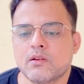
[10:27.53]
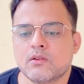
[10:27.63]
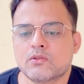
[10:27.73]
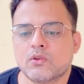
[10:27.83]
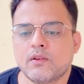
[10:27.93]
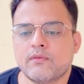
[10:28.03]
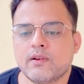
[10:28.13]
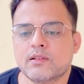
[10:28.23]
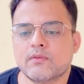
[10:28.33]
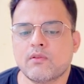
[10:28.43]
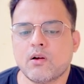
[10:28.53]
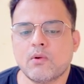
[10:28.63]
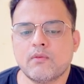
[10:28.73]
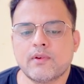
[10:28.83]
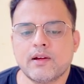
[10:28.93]
So the first form
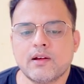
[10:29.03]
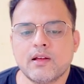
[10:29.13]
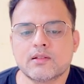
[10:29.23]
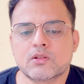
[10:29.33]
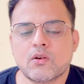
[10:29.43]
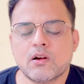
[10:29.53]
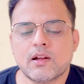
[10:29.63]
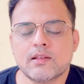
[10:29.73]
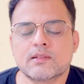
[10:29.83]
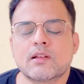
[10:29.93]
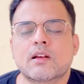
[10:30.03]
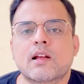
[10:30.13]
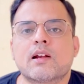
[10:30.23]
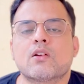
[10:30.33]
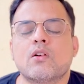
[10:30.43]
of data is called as
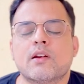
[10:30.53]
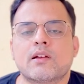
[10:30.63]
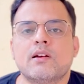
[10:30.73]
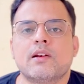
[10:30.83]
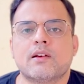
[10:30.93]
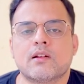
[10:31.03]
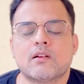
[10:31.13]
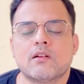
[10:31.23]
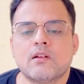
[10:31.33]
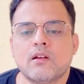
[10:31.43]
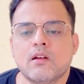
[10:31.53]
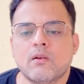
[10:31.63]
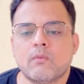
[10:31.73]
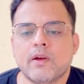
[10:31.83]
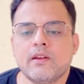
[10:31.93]
categorical data.
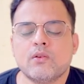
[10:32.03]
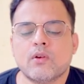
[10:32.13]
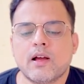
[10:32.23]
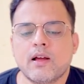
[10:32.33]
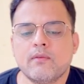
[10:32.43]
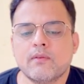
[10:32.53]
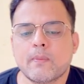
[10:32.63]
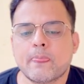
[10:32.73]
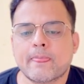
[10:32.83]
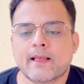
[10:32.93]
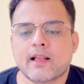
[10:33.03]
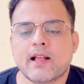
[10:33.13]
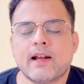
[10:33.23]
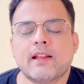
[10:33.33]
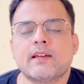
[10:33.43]
When you have
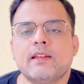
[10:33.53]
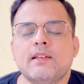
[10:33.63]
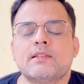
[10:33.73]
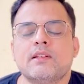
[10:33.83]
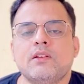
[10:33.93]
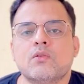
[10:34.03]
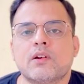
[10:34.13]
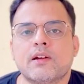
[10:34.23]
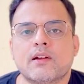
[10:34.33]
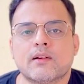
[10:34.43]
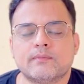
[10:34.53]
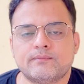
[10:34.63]
categories in your data,